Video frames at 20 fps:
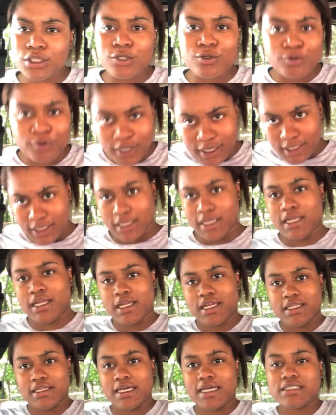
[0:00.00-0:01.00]
great,
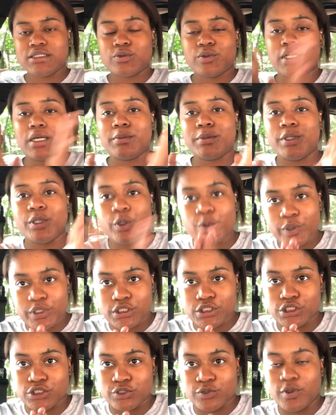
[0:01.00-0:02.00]
and that's what I'm going
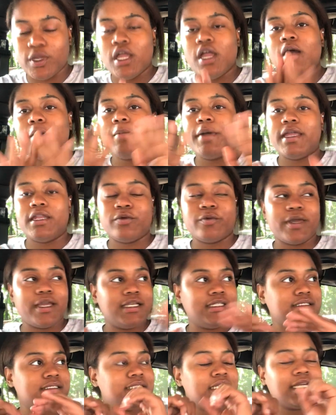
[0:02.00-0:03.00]
to do. But
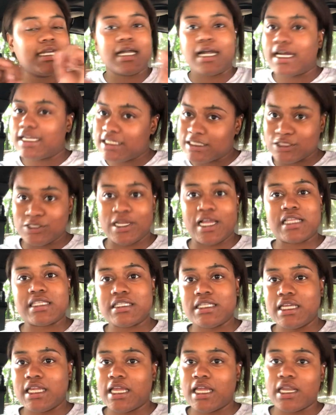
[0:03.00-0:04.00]
anyways, got
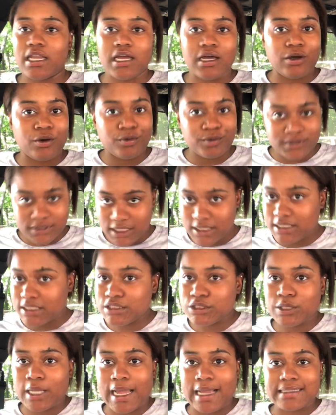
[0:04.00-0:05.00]
distracted again. I always get
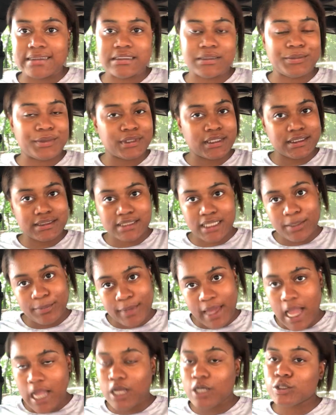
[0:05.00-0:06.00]
distracted, but let's get
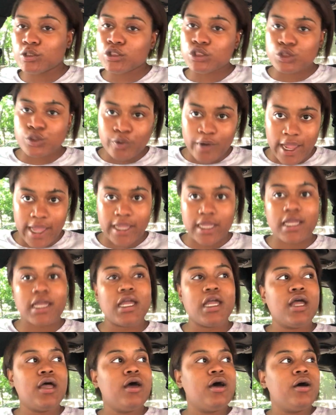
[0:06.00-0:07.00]
back on track.
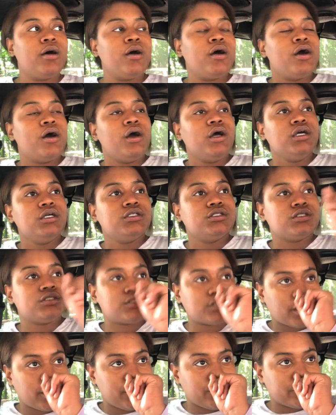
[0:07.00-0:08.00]

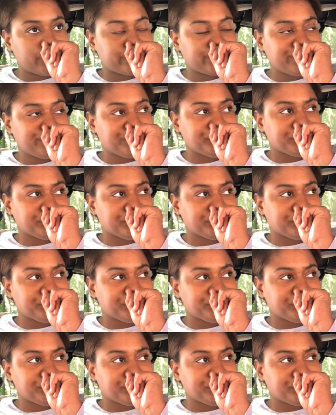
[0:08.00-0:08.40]
So,